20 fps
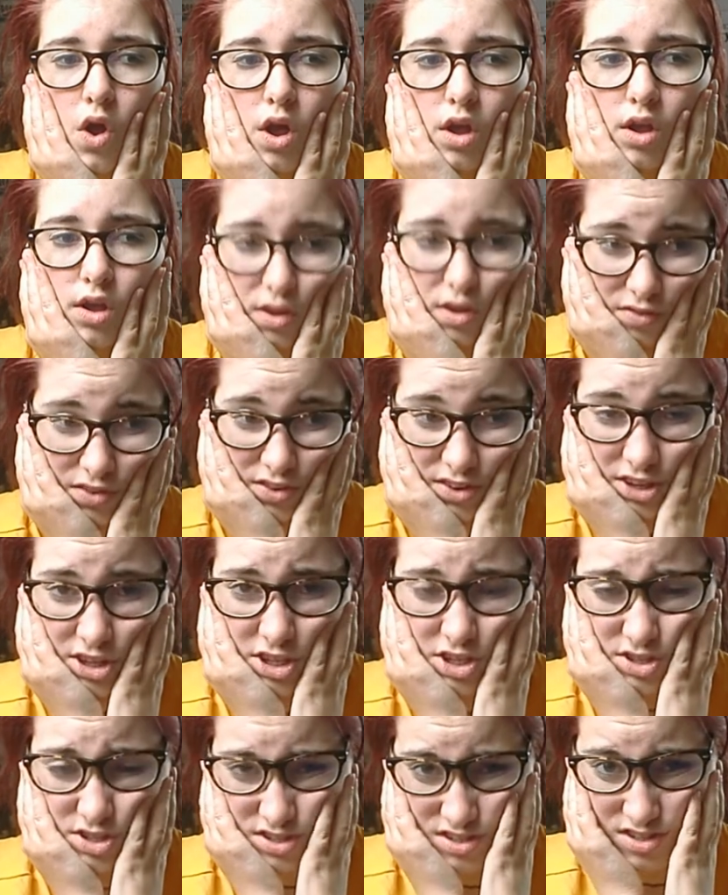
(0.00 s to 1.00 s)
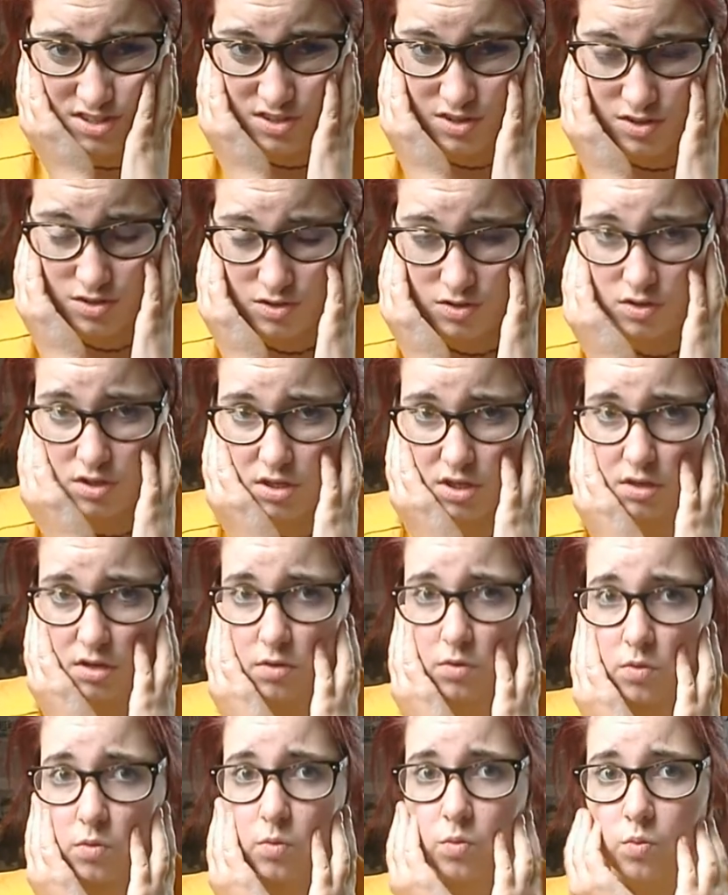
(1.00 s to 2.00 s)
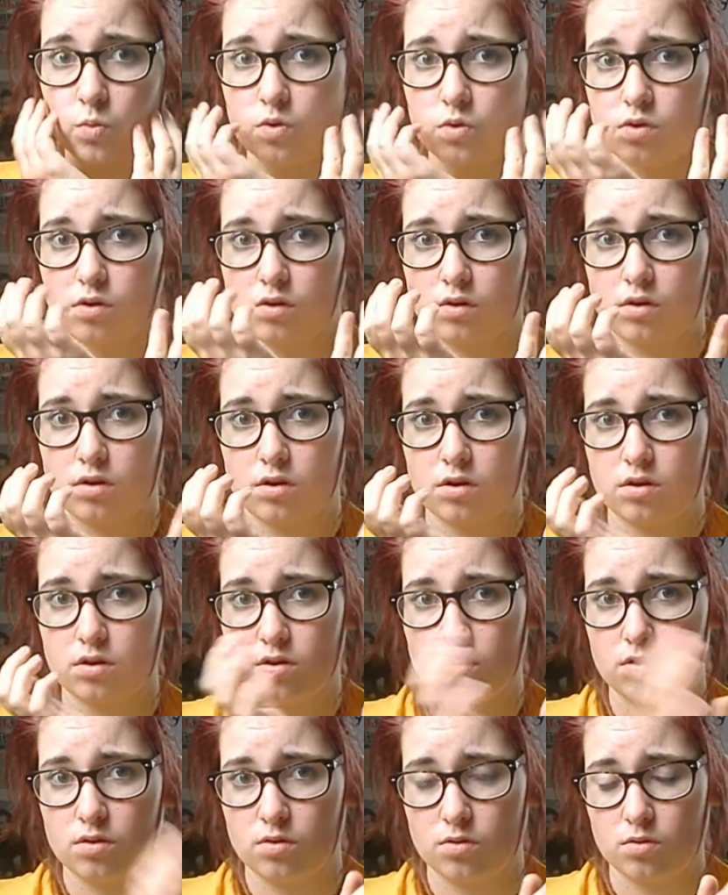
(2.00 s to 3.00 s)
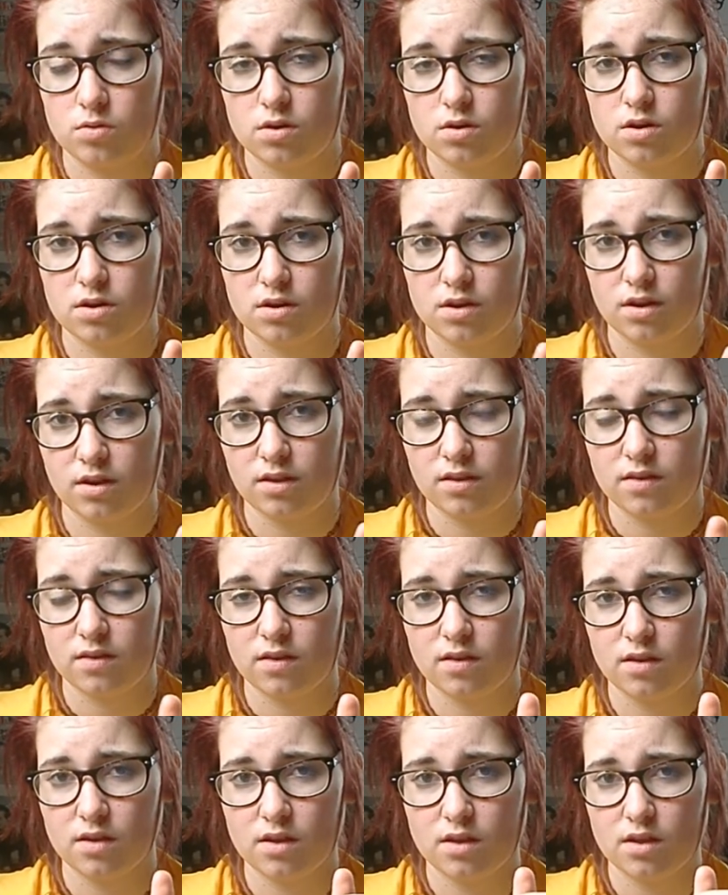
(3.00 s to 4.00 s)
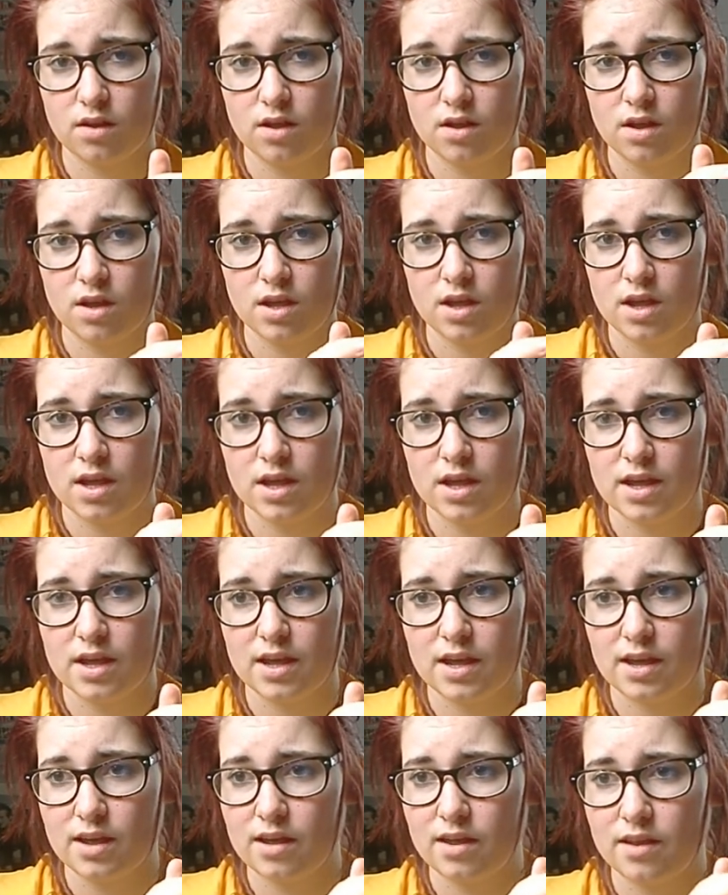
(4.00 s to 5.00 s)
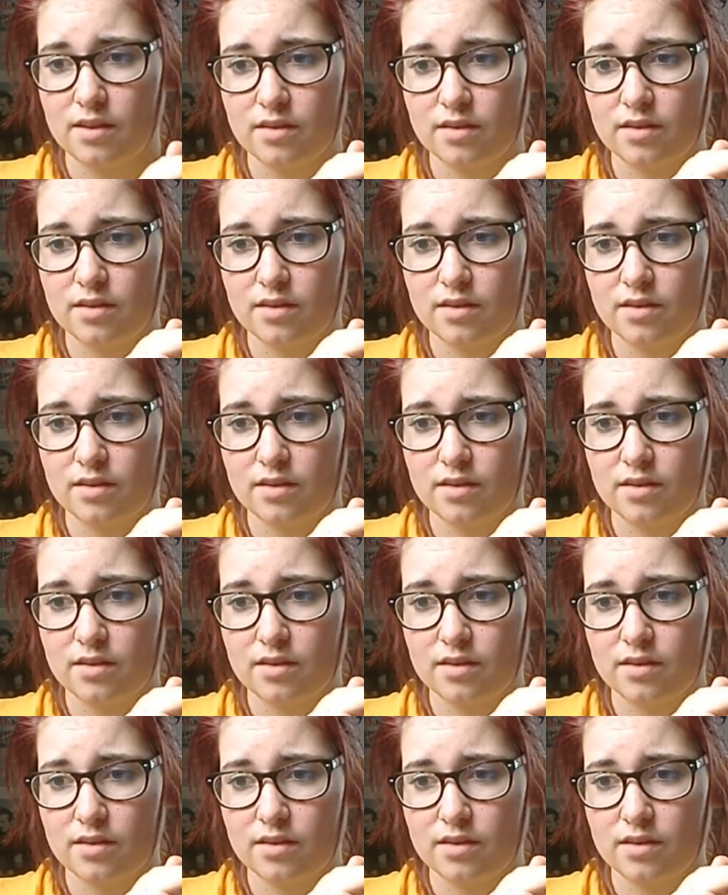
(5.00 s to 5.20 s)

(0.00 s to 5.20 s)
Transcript: if it is gonna work or not, and